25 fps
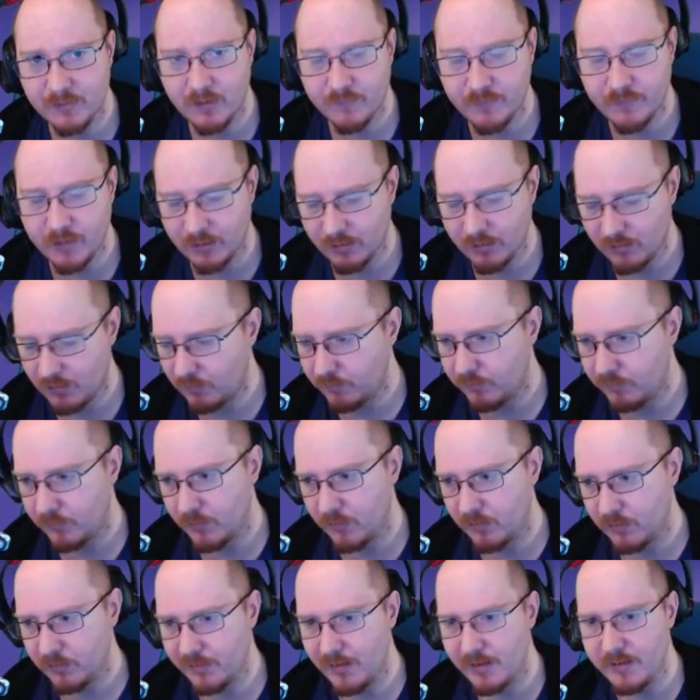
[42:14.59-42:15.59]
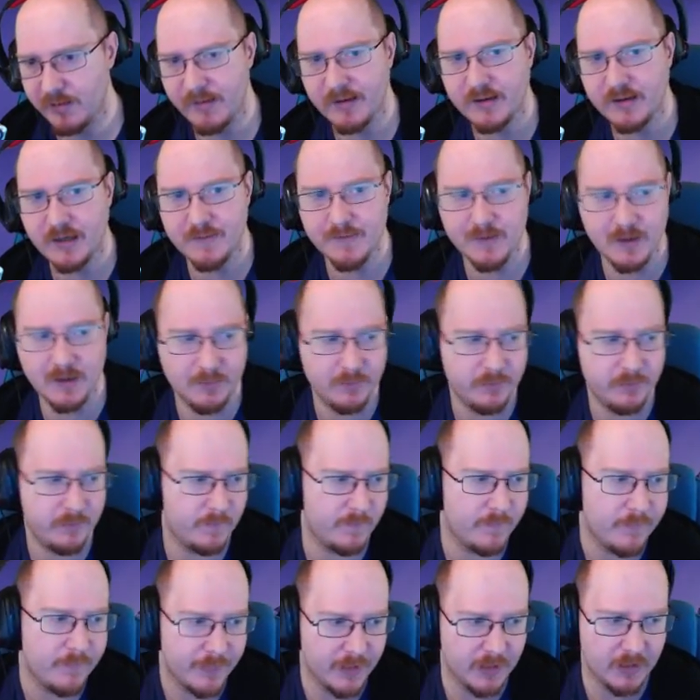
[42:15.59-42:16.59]
Hopefully a lot was learned about D.Va. I
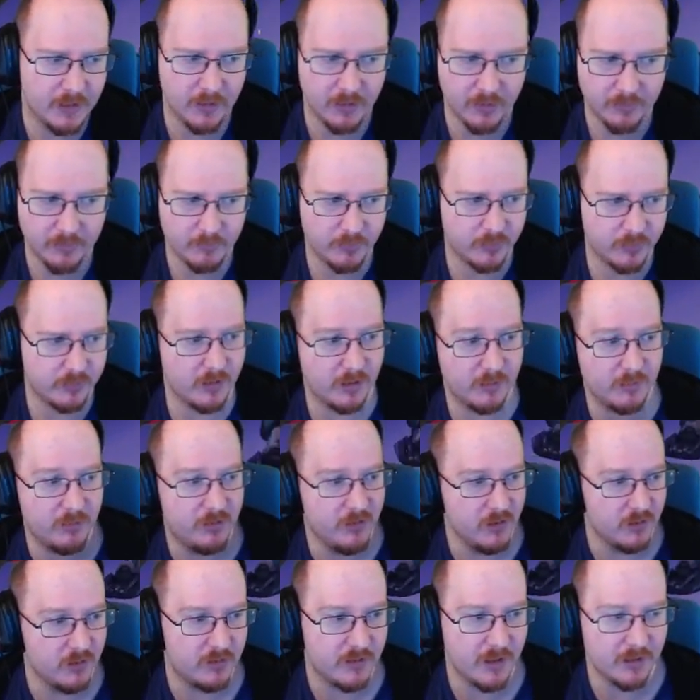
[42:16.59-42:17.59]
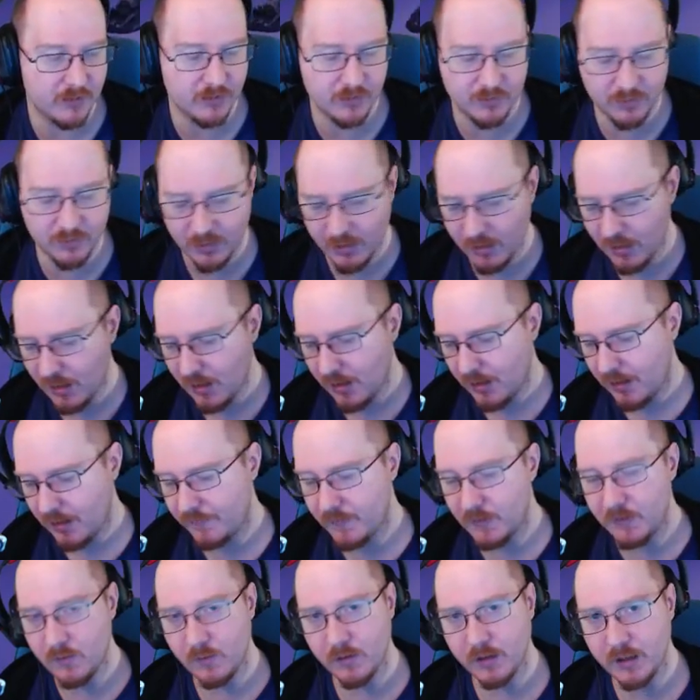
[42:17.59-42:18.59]
think it was a good session. If
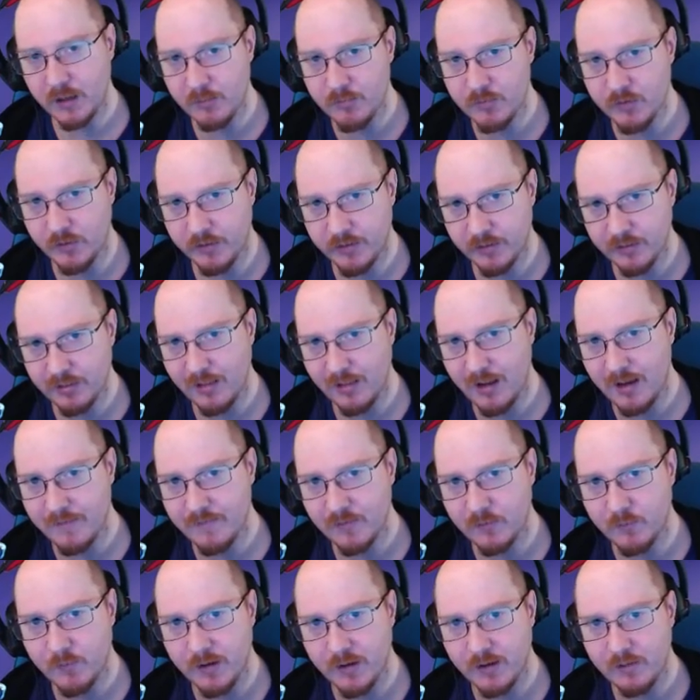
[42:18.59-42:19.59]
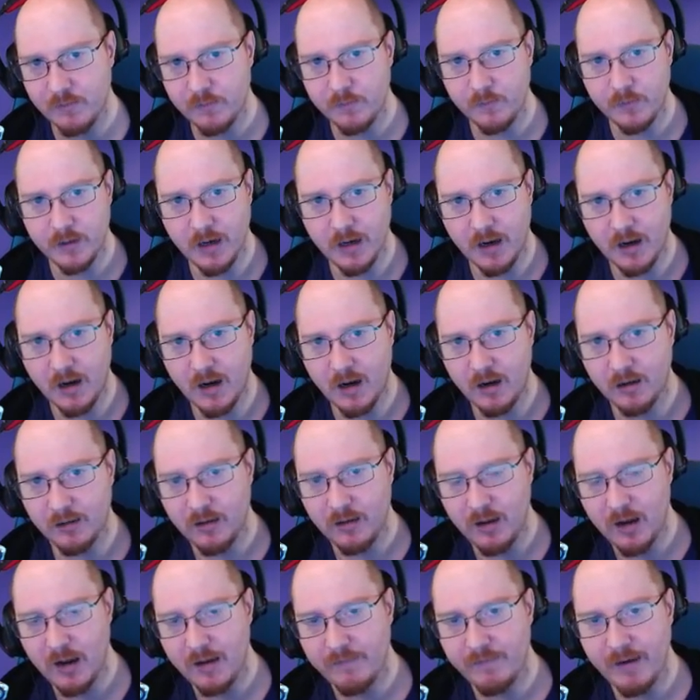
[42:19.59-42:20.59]
you do want to come join us live as well, we are
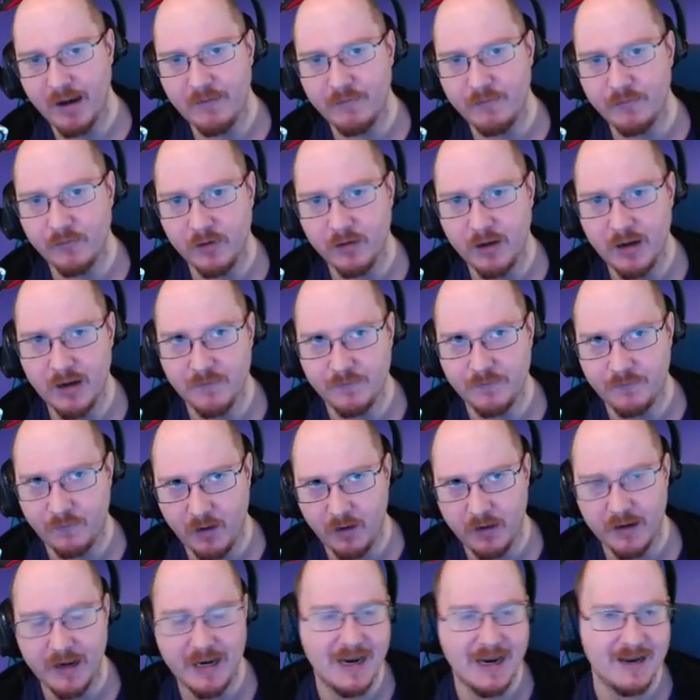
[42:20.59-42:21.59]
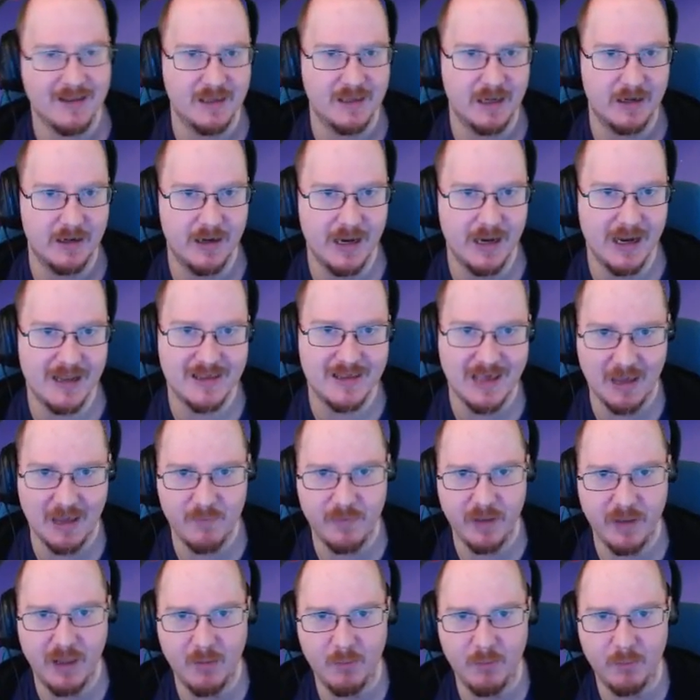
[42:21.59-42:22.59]
live every Friday and Saturday at 10
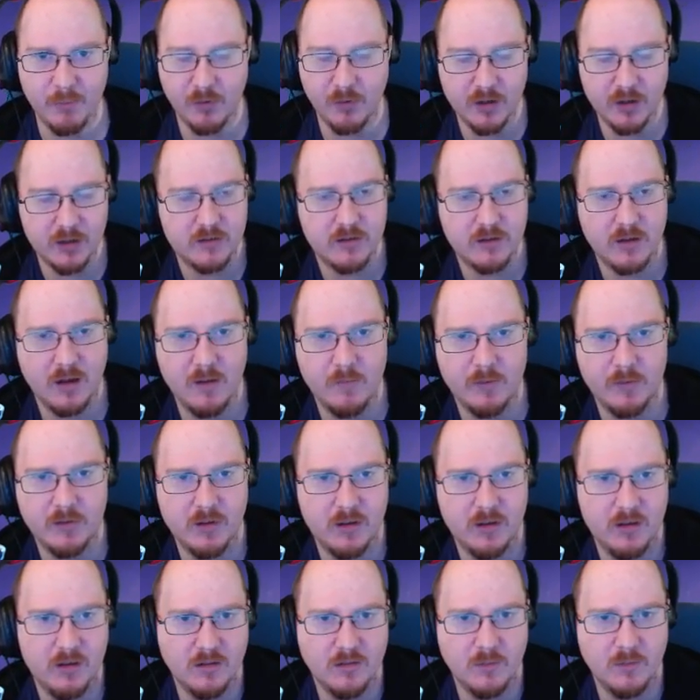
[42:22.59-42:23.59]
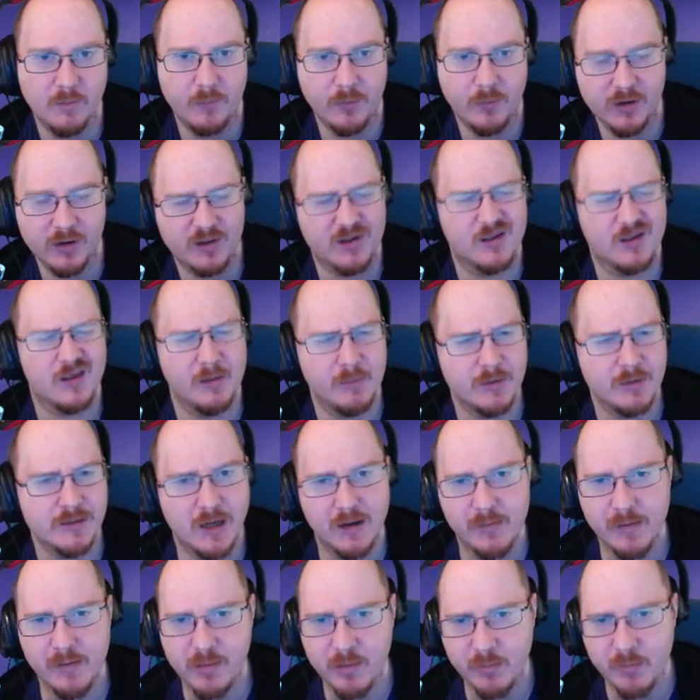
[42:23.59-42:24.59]
PM British time, which is British
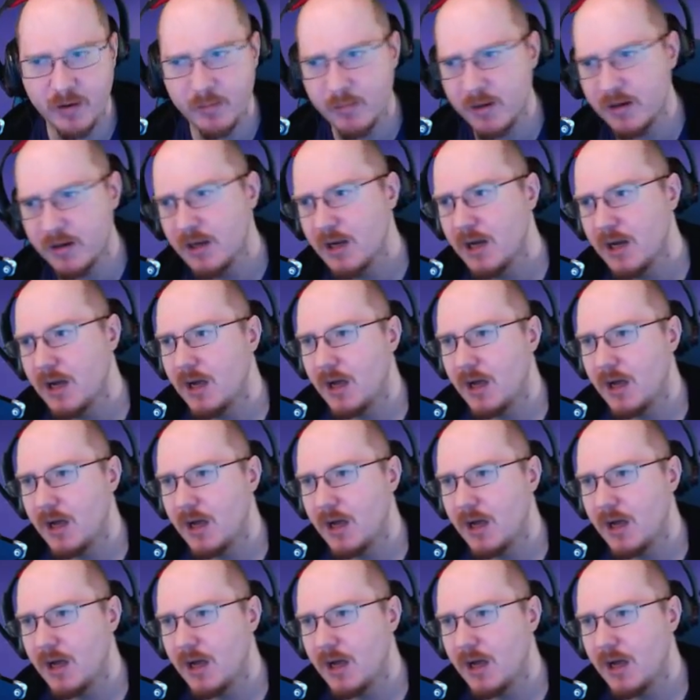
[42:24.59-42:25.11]
summertime at the moment.